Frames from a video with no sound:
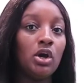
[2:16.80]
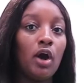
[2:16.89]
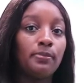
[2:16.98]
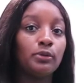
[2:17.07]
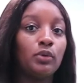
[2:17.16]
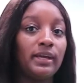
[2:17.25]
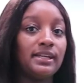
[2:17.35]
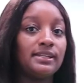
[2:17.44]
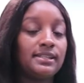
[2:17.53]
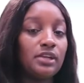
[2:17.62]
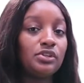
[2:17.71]
uploading
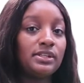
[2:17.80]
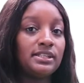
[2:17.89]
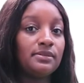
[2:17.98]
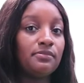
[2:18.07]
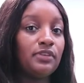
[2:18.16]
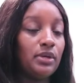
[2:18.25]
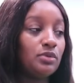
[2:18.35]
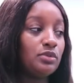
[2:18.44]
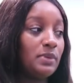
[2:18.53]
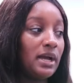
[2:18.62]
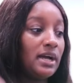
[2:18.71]
and scheduling some
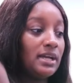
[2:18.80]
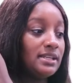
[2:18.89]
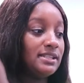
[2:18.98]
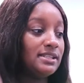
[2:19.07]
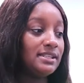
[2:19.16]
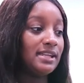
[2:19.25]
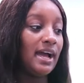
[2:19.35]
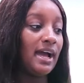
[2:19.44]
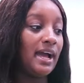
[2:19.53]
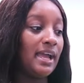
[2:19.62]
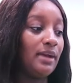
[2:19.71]
videos because
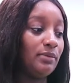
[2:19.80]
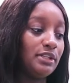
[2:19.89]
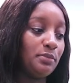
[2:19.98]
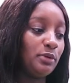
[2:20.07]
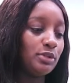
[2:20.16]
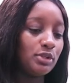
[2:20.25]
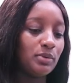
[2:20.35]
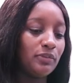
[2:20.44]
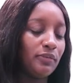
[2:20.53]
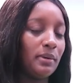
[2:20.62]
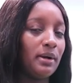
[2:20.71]
I was supposed to do
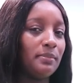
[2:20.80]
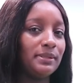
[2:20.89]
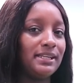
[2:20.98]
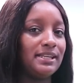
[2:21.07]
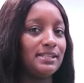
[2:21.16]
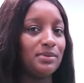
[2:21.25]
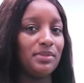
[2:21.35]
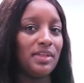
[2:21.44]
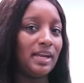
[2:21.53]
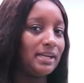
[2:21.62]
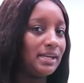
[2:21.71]
it from a couple of days ago and
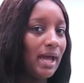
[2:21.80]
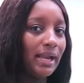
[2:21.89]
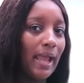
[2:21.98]
that did not